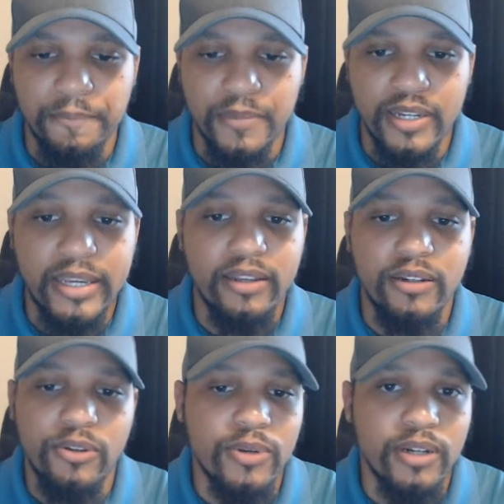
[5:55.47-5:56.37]
Again,
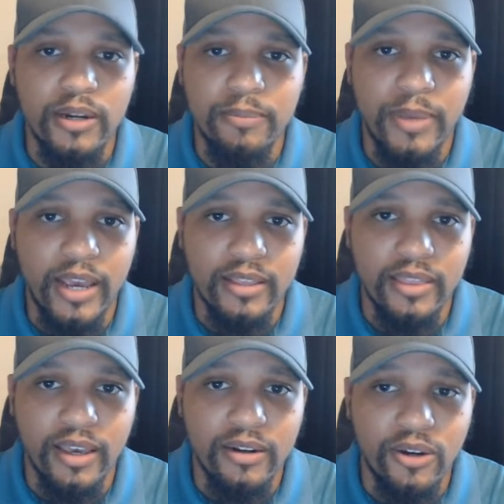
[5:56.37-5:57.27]
you can unpack
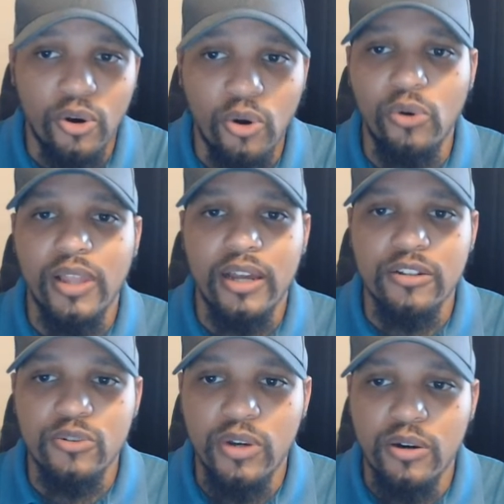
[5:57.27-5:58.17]
that a whole lot as well,